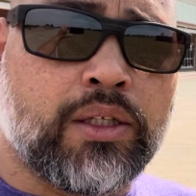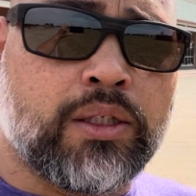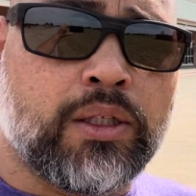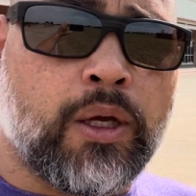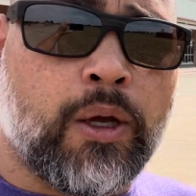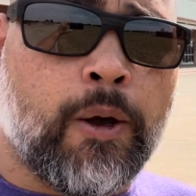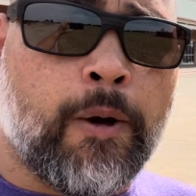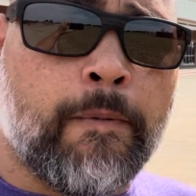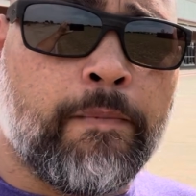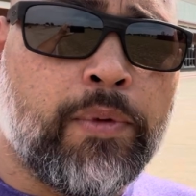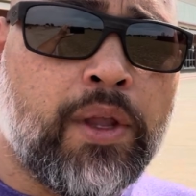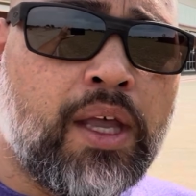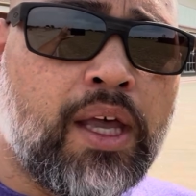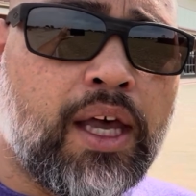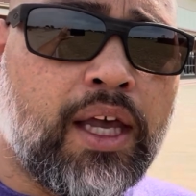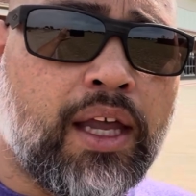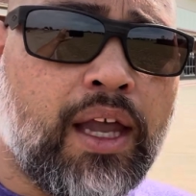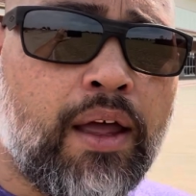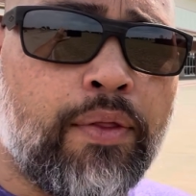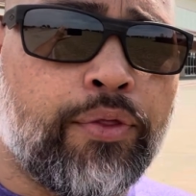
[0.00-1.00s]
So
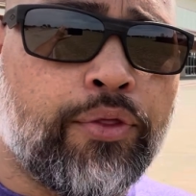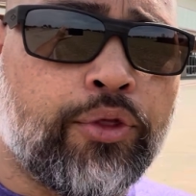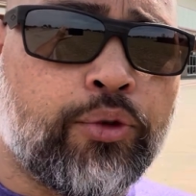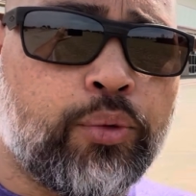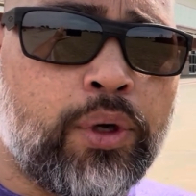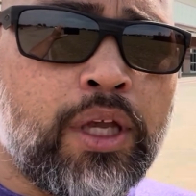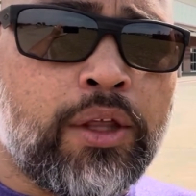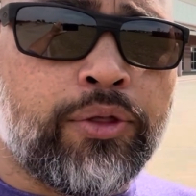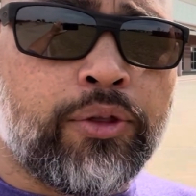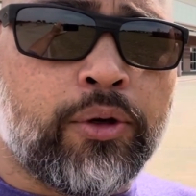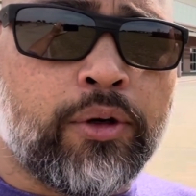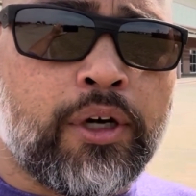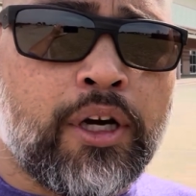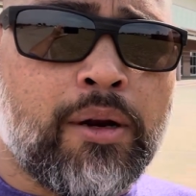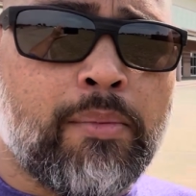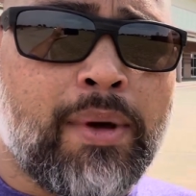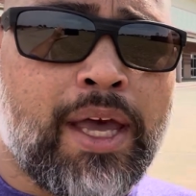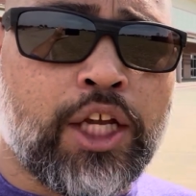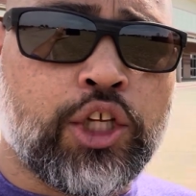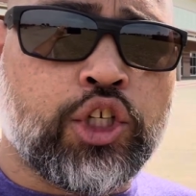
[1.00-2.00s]
again, 3:30
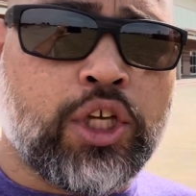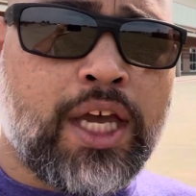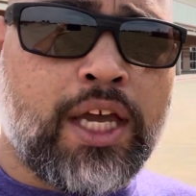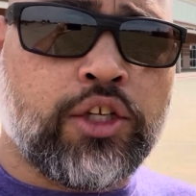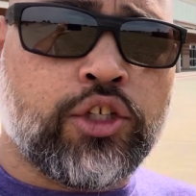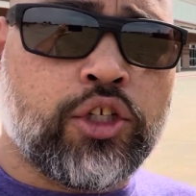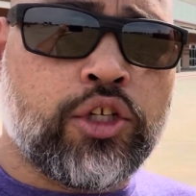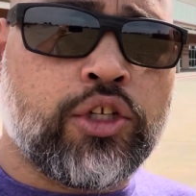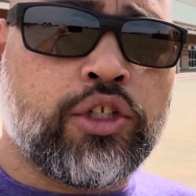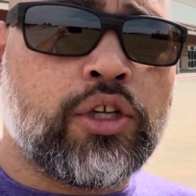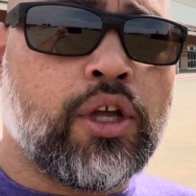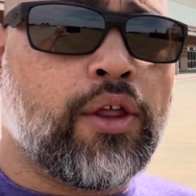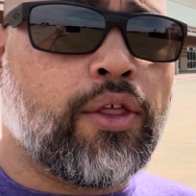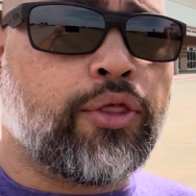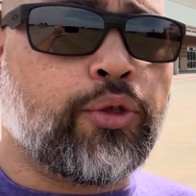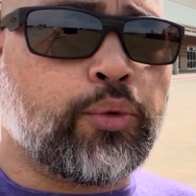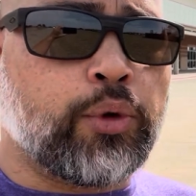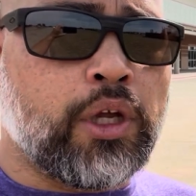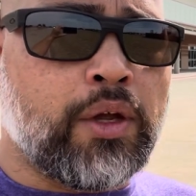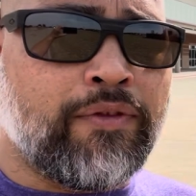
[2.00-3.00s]
to make changes,
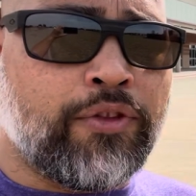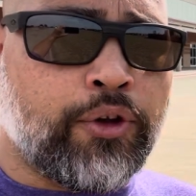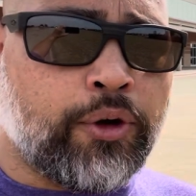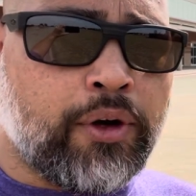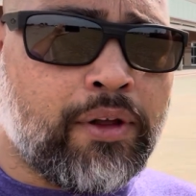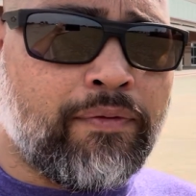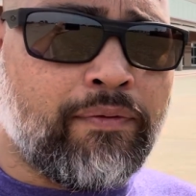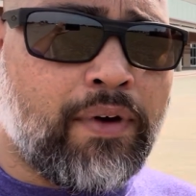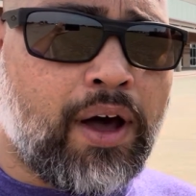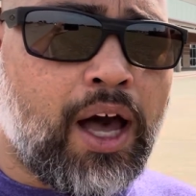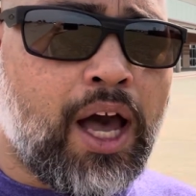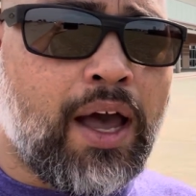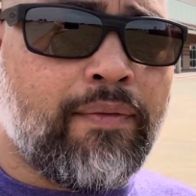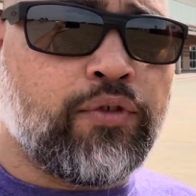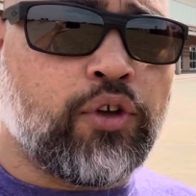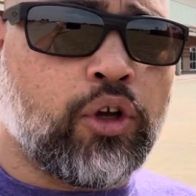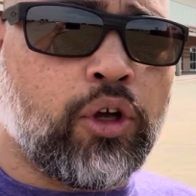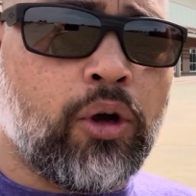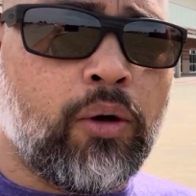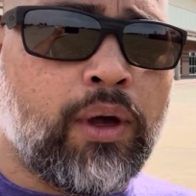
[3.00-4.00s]

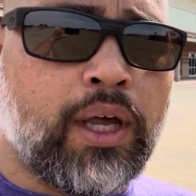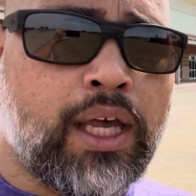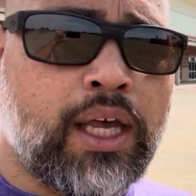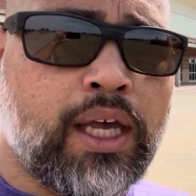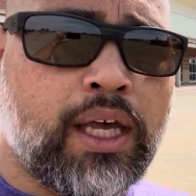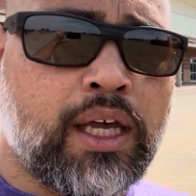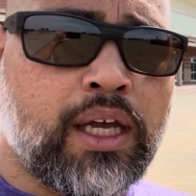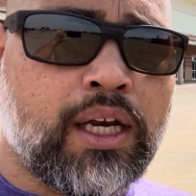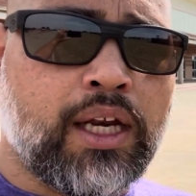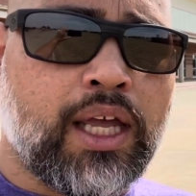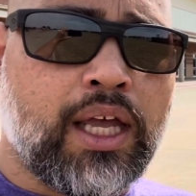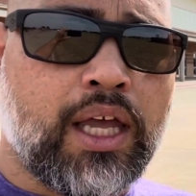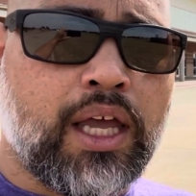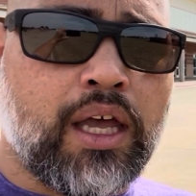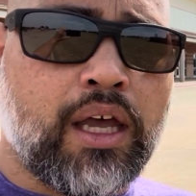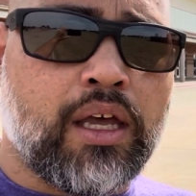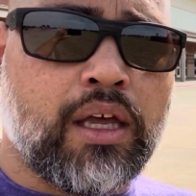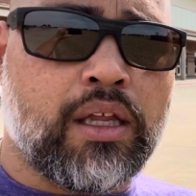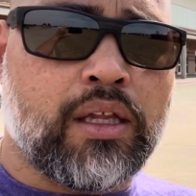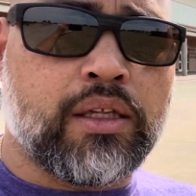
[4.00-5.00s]
3:35 to go ahead
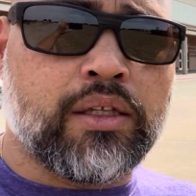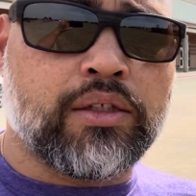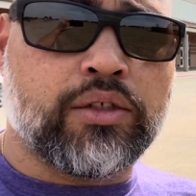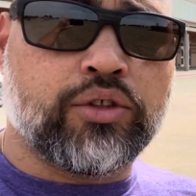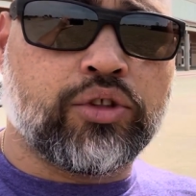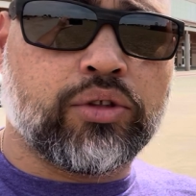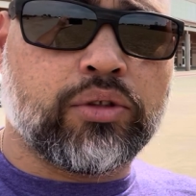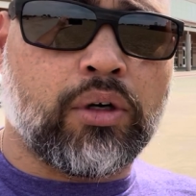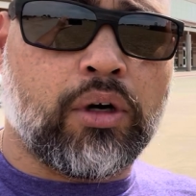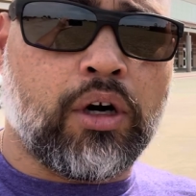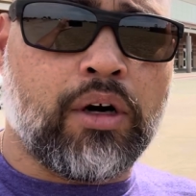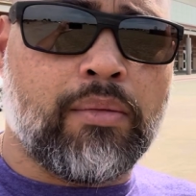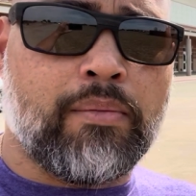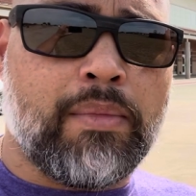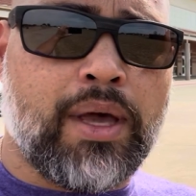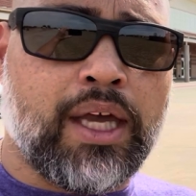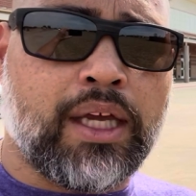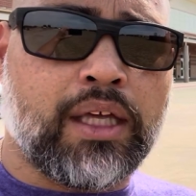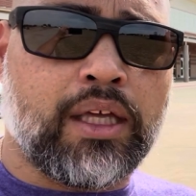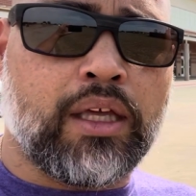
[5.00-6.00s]
and start
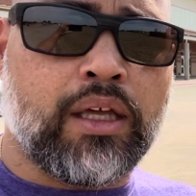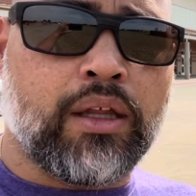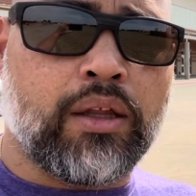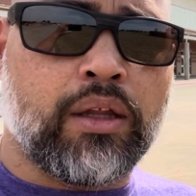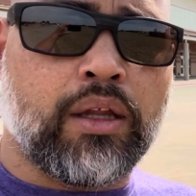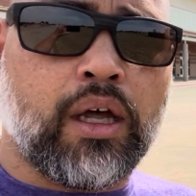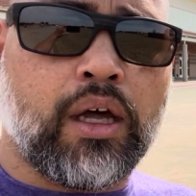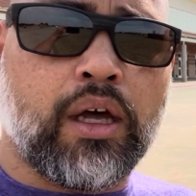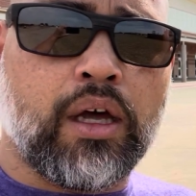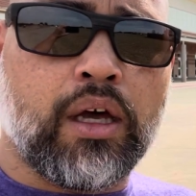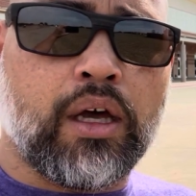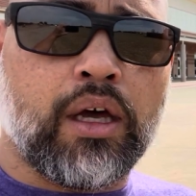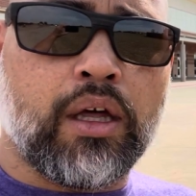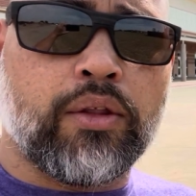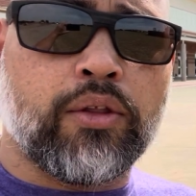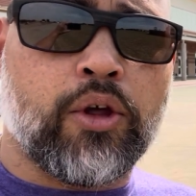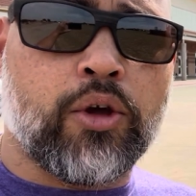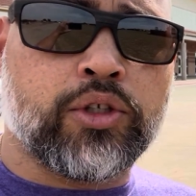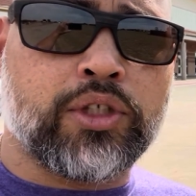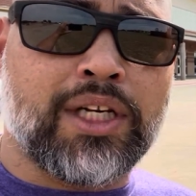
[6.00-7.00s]
making
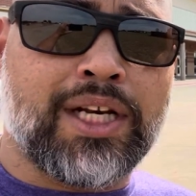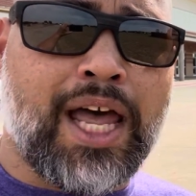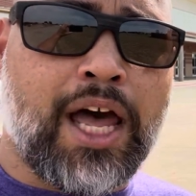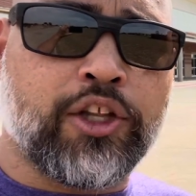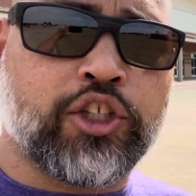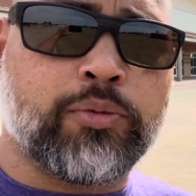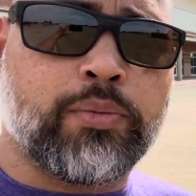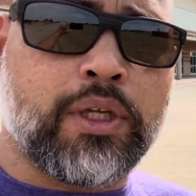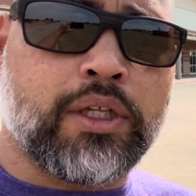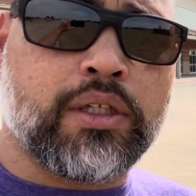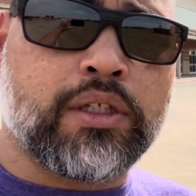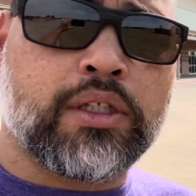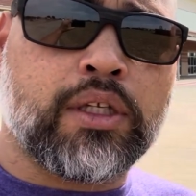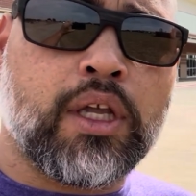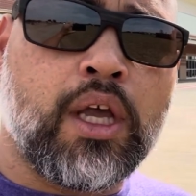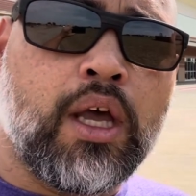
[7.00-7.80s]
those announcements